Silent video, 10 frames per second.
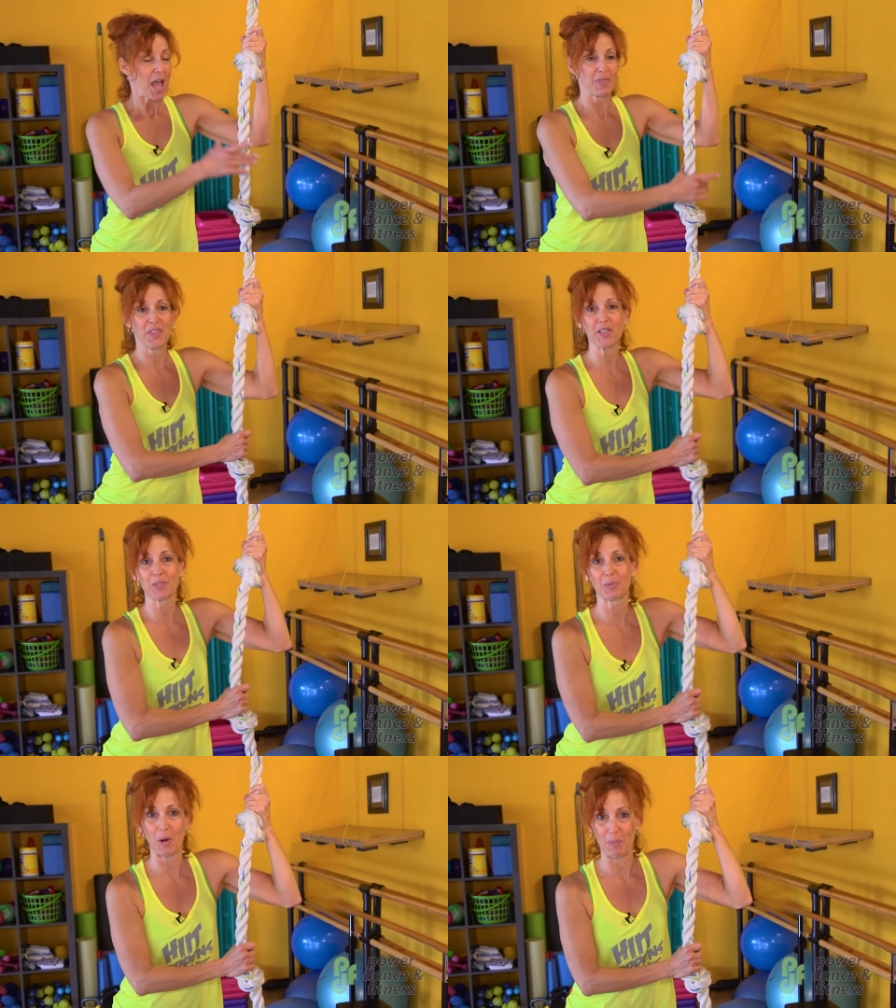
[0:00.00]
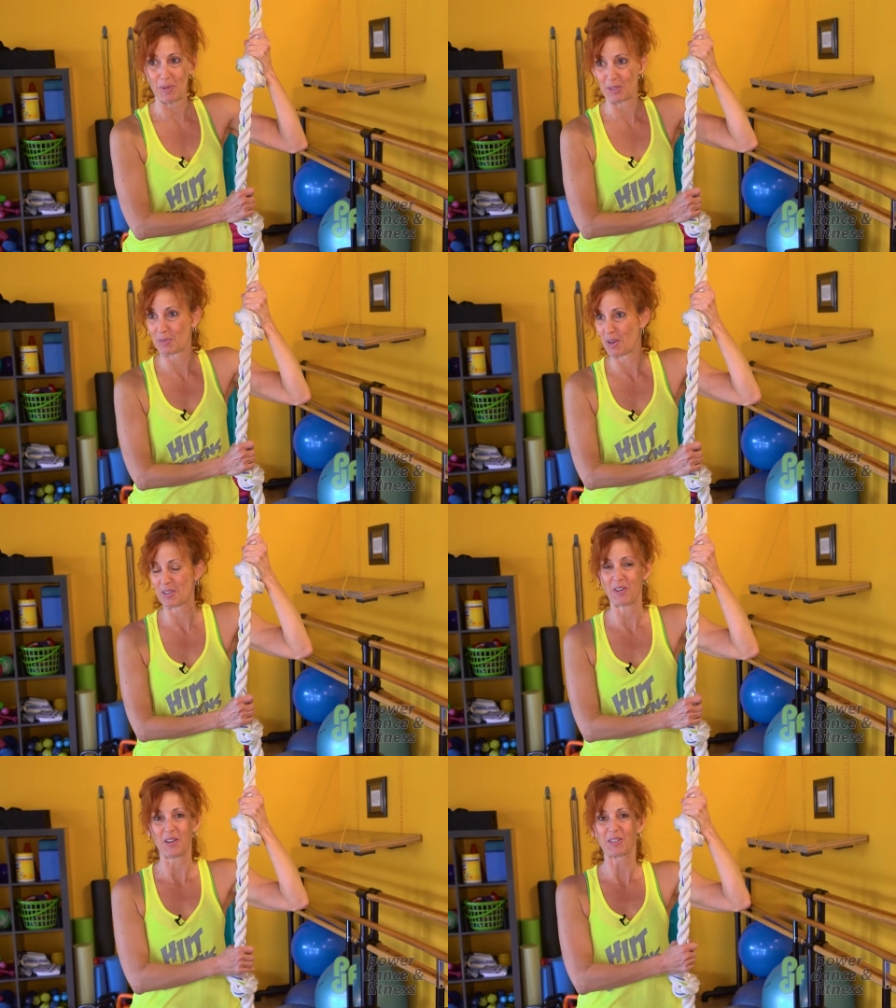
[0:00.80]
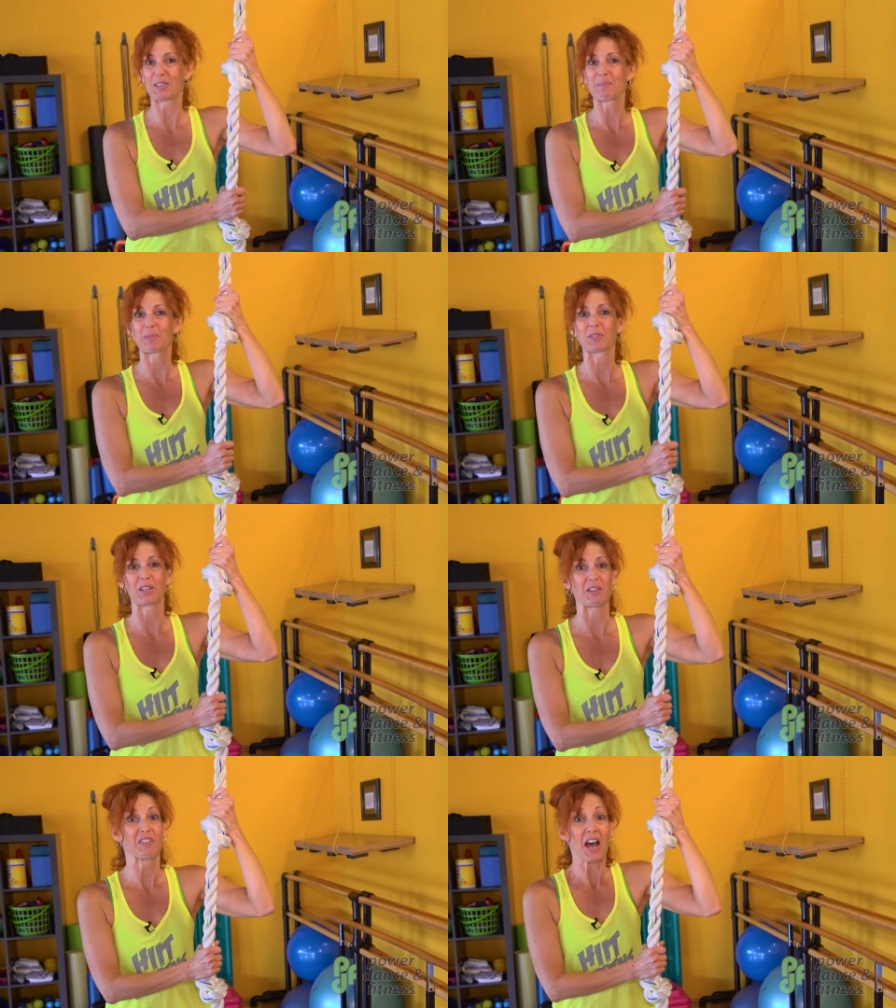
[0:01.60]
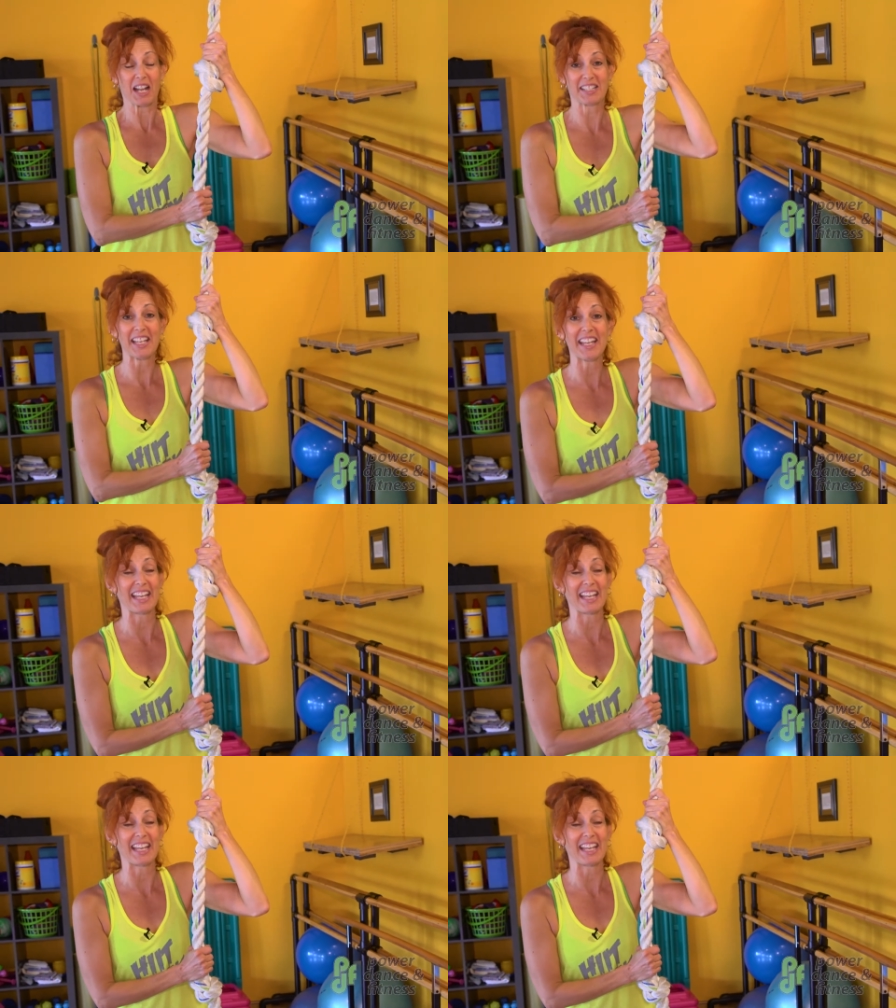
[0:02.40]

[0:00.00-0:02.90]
And this rope is one of our symbols of, I did